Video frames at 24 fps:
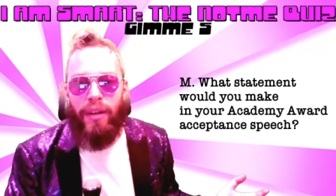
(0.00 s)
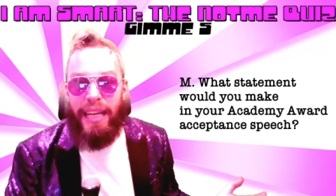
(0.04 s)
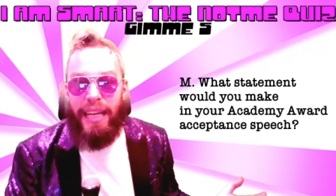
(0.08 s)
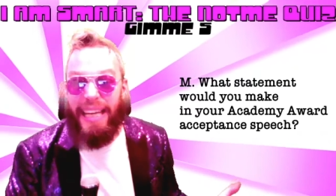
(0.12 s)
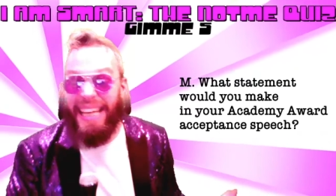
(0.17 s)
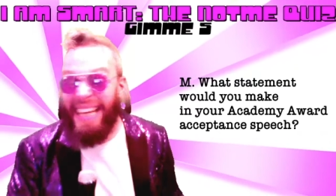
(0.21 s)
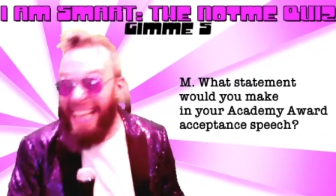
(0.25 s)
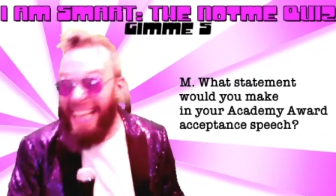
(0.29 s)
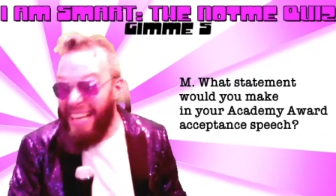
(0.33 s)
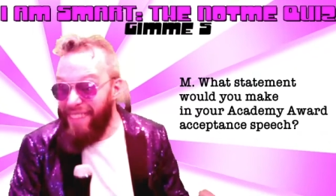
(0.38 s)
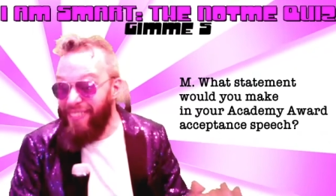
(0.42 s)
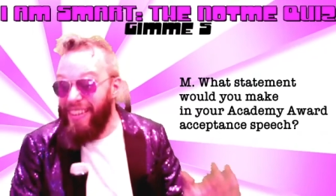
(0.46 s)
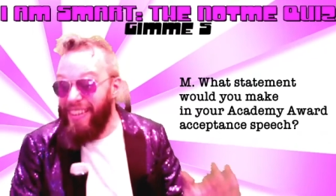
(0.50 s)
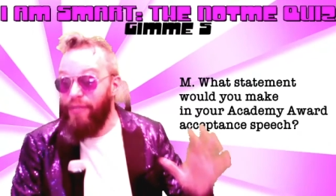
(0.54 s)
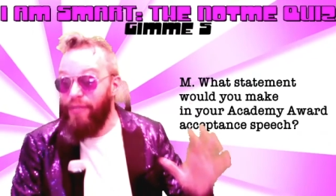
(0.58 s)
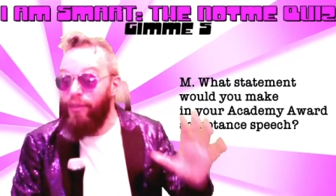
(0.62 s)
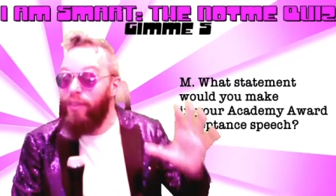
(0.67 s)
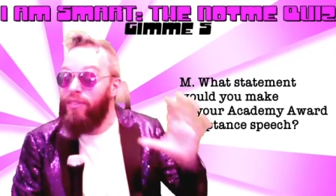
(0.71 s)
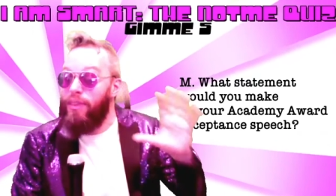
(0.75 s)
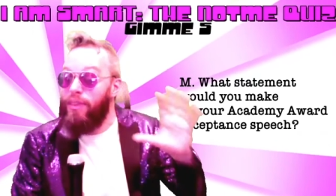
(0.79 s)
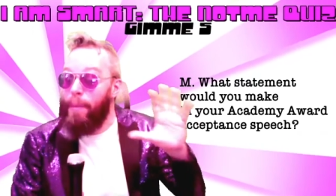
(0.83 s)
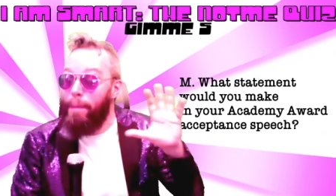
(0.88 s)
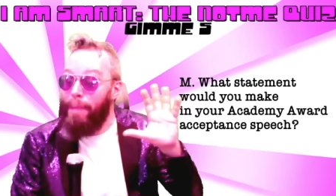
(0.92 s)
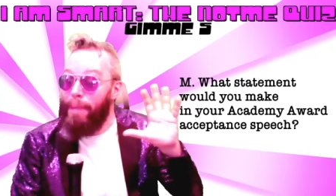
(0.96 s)
Even if it's
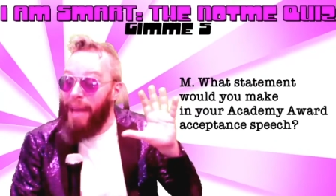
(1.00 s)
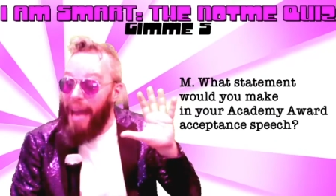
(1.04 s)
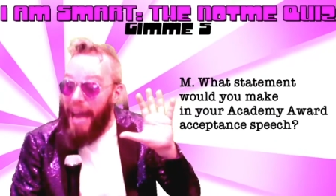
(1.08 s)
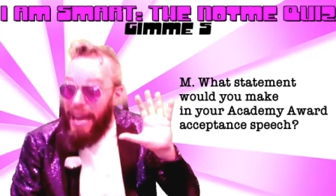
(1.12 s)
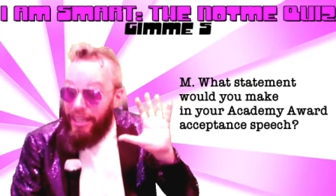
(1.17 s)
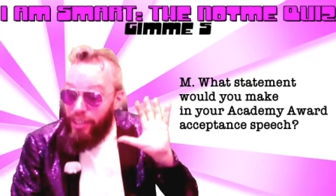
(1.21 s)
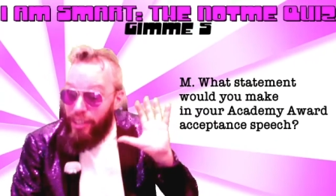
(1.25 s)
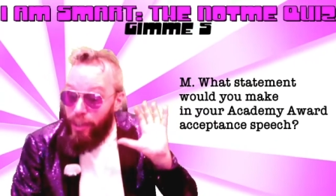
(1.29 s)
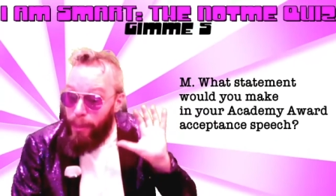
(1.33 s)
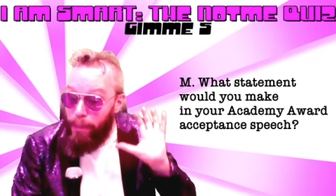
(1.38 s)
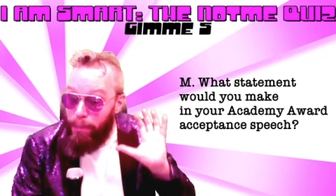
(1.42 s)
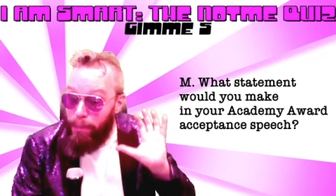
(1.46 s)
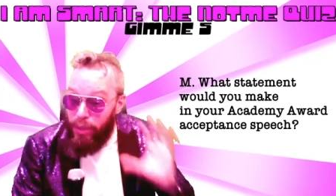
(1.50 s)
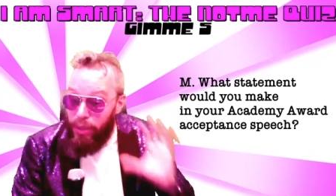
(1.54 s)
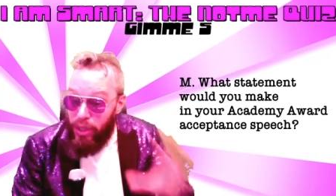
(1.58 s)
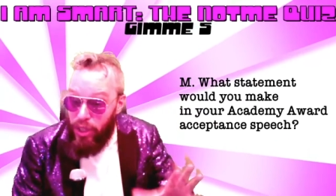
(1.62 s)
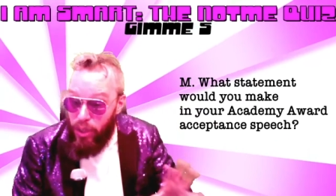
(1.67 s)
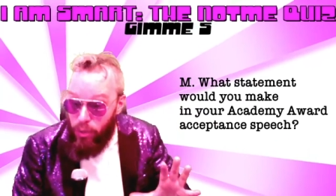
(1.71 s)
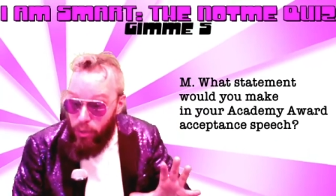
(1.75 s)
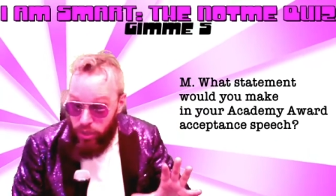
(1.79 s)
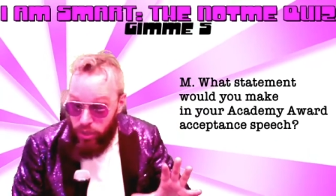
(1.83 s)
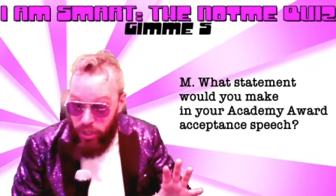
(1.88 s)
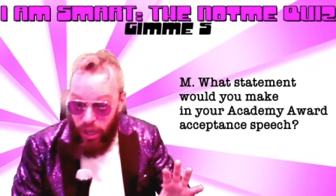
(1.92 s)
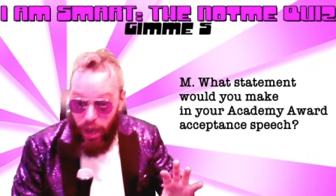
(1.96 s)
a bad
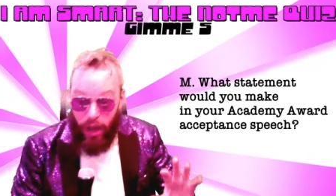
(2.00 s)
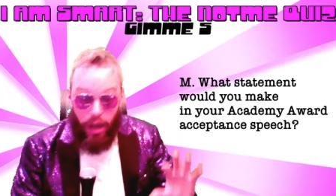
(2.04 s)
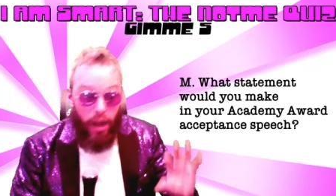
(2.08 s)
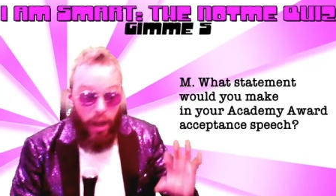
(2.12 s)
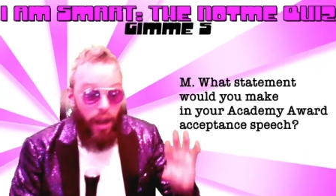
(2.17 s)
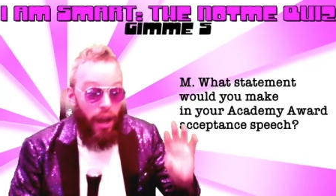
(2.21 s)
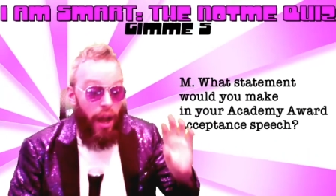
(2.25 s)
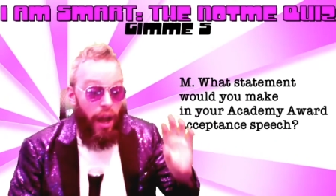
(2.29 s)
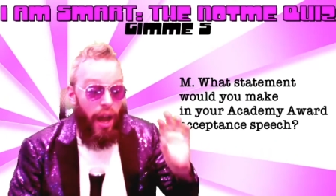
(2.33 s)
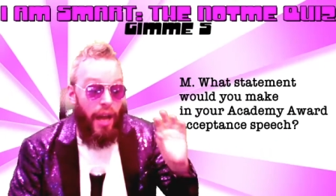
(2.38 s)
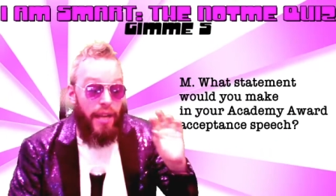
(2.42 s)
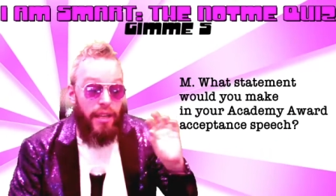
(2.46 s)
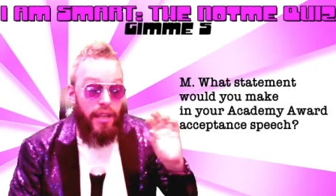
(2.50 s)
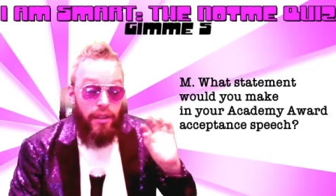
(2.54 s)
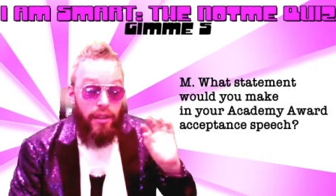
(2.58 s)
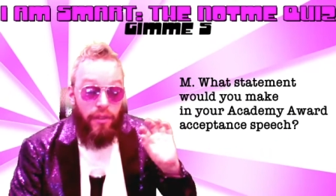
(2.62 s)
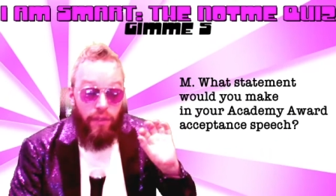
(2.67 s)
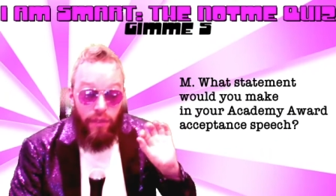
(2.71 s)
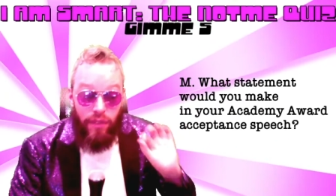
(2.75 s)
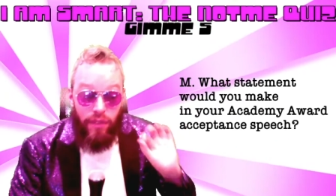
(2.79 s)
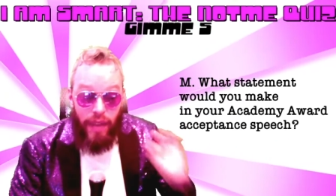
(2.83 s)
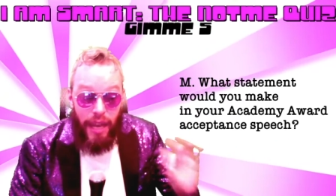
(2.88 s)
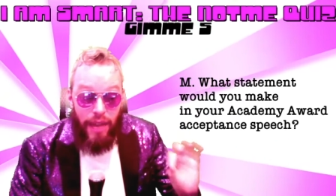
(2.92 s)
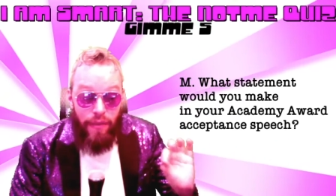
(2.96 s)
computer, I could
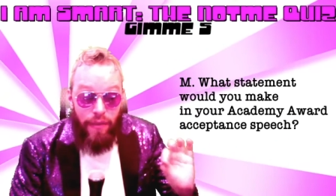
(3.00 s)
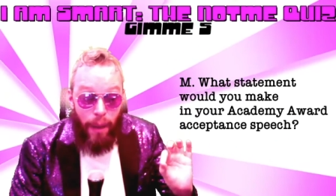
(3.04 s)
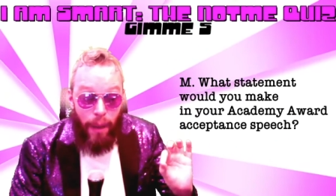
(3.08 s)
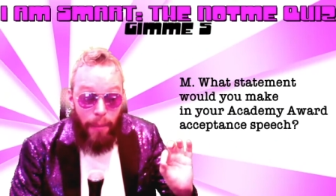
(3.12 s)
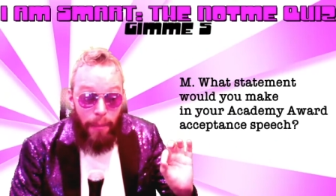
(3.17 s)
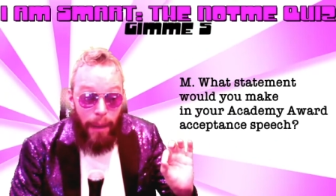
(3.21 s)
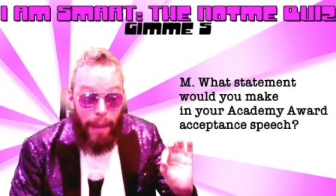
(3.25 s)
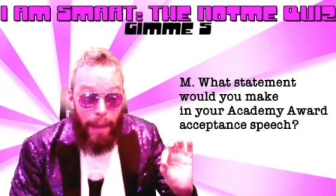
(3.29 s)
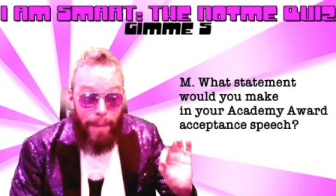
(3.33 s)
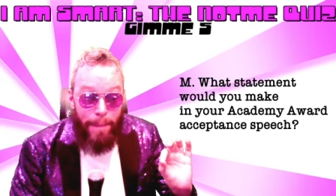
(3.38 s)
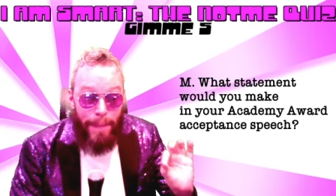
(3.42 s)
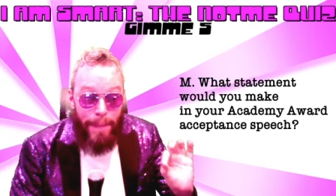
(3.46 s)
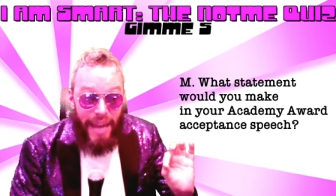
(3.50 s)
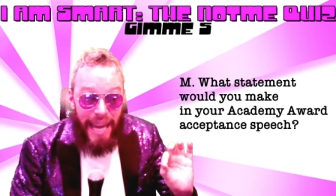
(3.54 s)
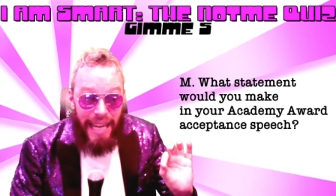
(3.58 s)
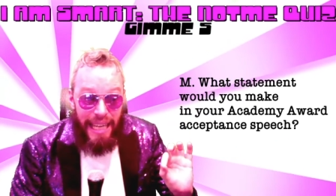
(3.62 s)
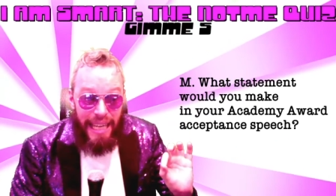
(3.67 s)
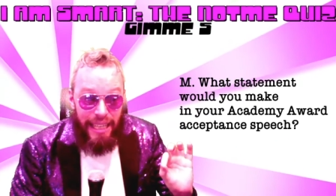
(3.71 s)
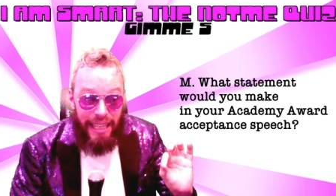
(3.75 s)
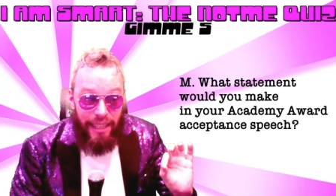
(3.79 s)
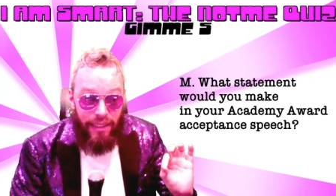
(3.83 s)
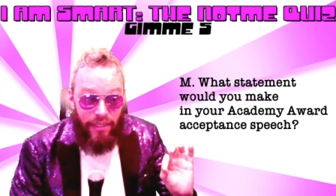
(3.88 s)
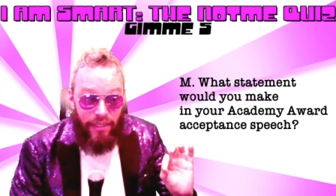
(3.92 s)
save up my pennies.